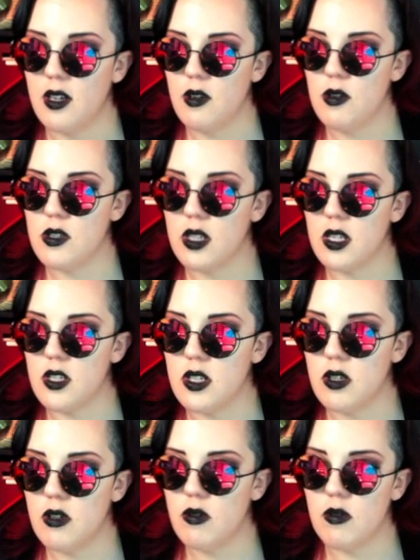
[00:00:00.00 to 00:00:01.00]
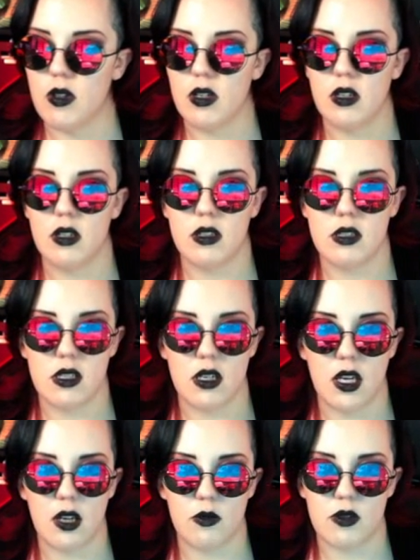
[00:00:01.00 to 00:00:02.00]
I usually do.
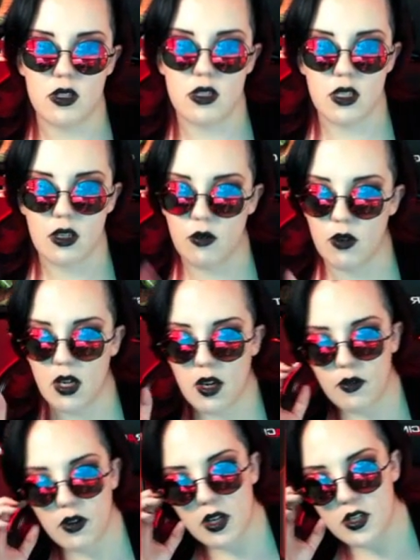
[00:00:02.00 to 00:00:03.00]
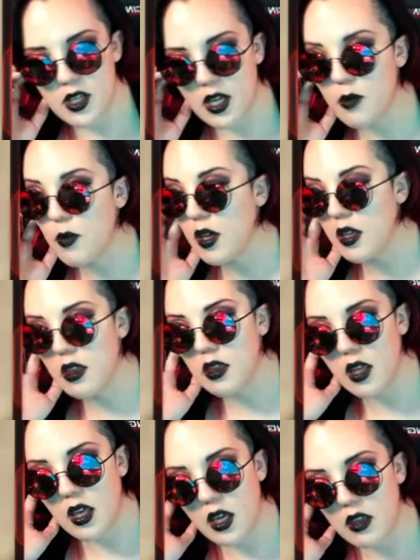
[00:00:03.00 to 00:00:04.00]
Today I was just like, whatever, I checked my
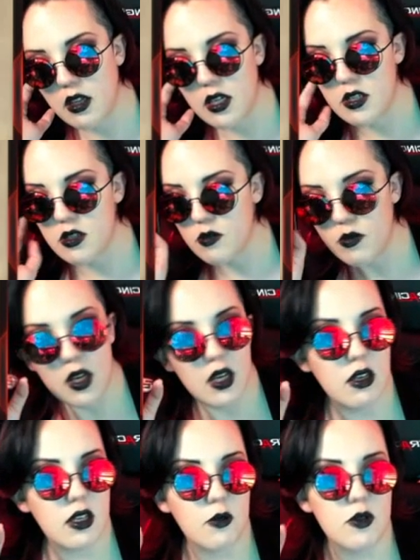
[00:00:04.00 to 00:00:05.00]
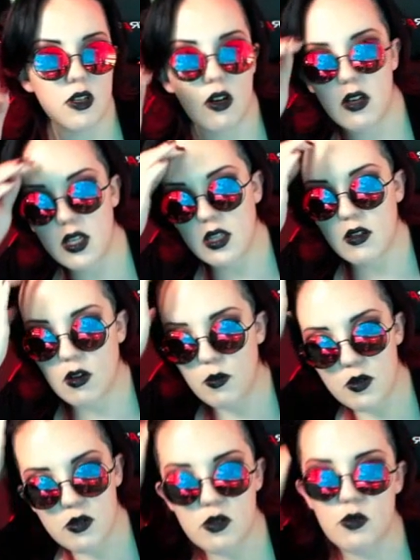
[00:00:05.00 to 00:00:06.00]
thing, and then it was already
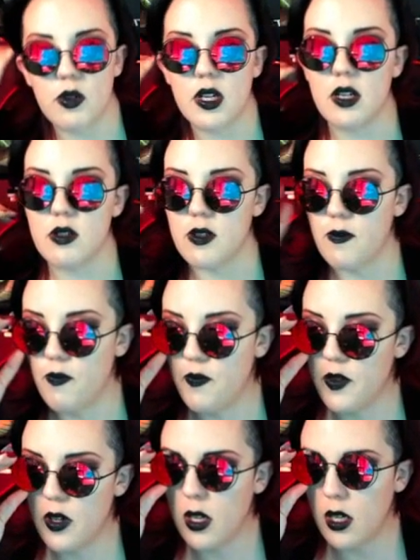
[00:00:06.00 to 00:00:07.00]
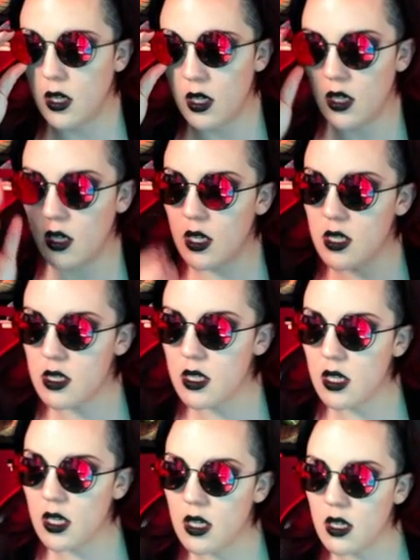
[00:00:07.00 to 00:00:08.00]
almost 3, and I was like, fuck, I
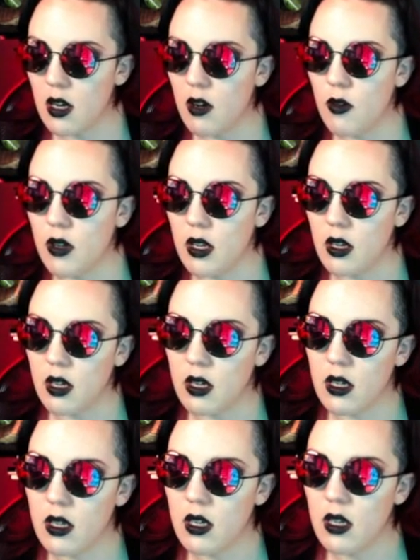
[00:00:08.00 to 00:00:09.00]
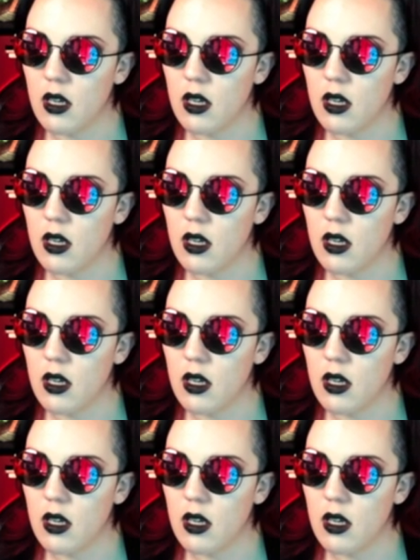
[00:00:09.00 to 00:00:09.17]
just need to get going here.